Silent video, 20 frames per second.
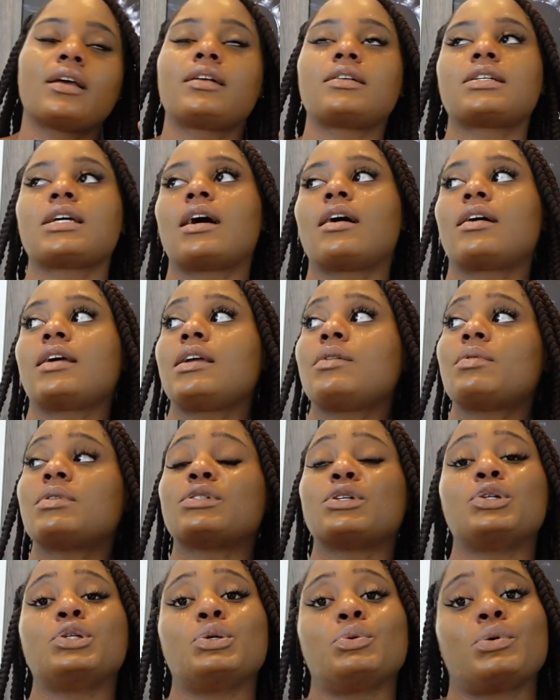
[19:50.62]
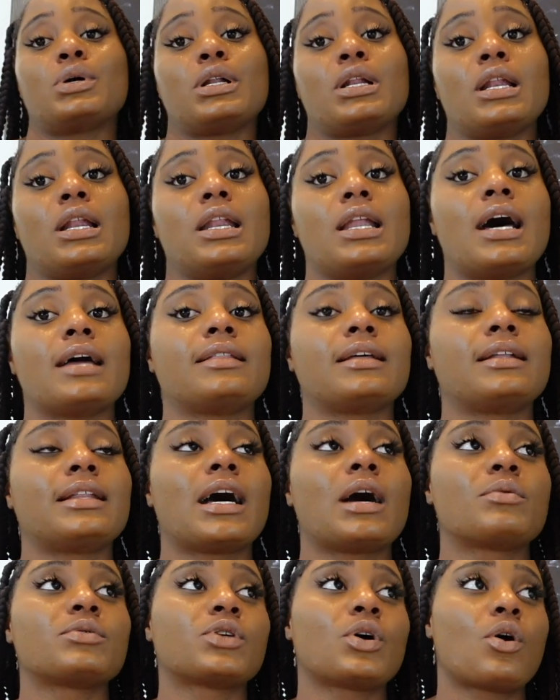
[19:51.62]
Child, he wasn't doing nothing.
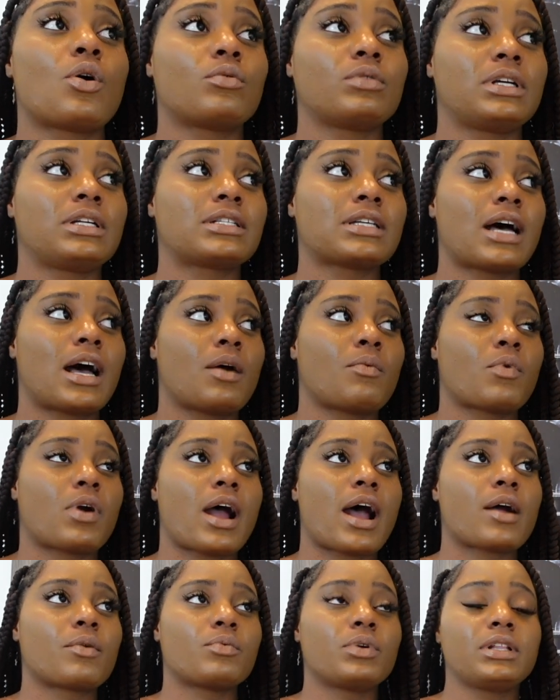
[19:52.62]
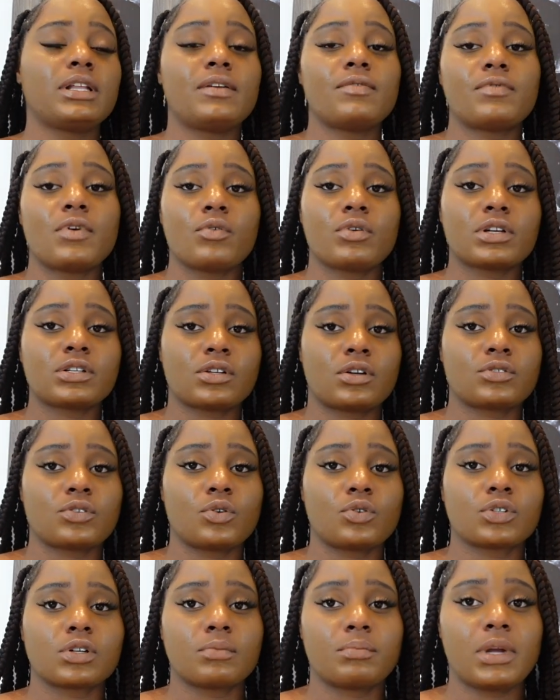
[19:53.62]
That was the only time where I really focused on
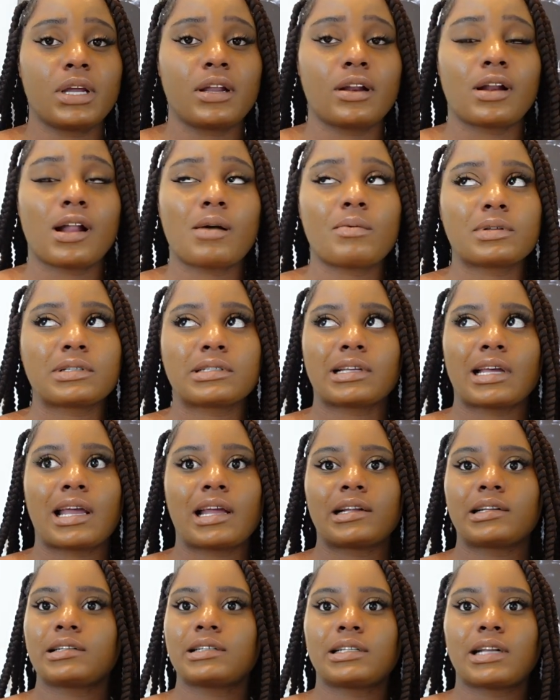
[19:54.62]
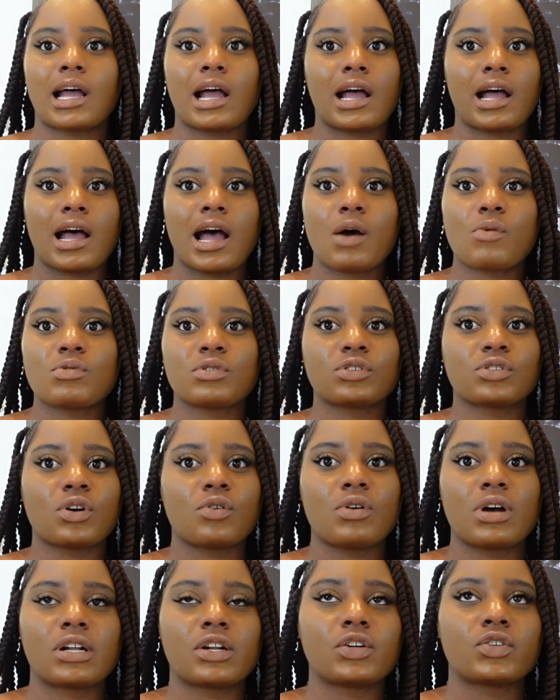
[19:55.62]
social media, and I was like, nah, I was
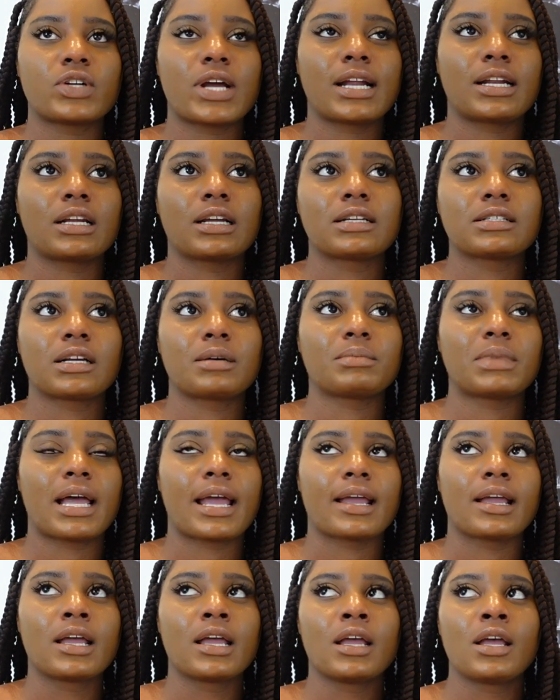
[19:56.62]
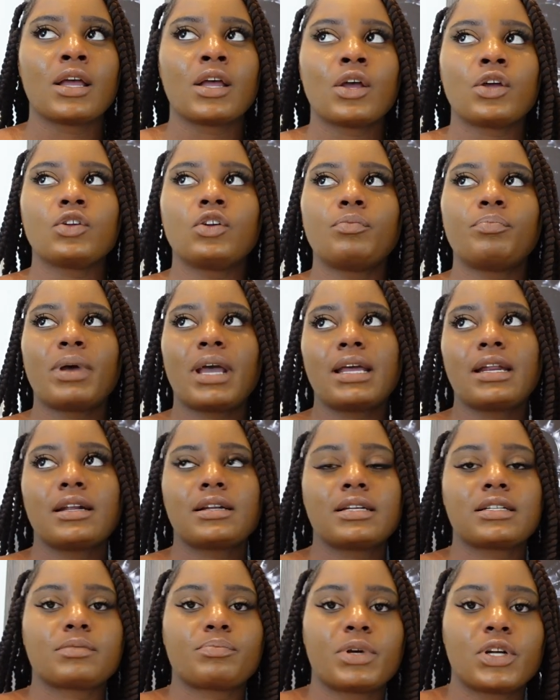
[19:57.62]
so unattracted, because I'm like, you painting
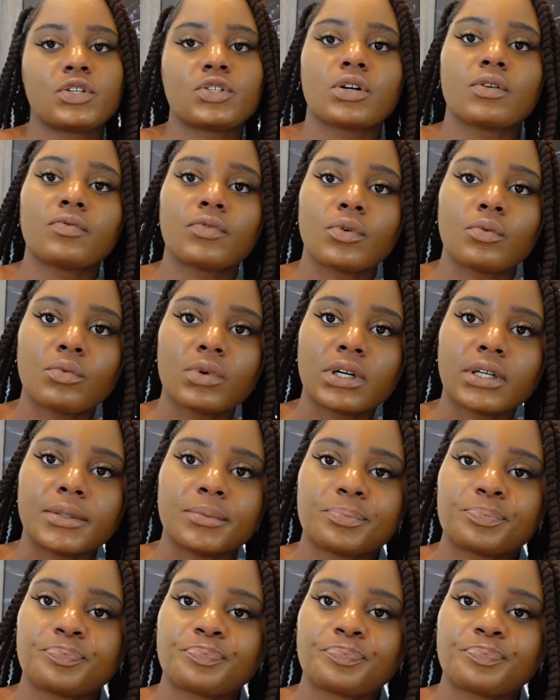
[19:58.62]
this picture for one,